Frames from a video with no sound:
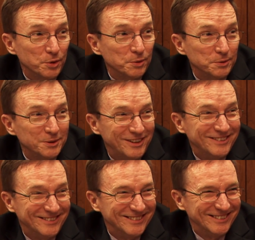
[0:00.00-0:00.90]
So
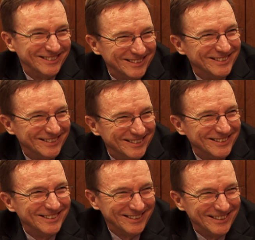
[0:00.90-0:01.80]
then we look at
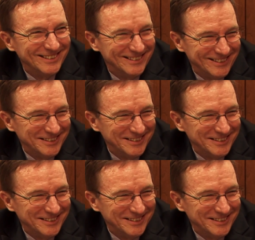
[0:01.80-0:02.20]
our state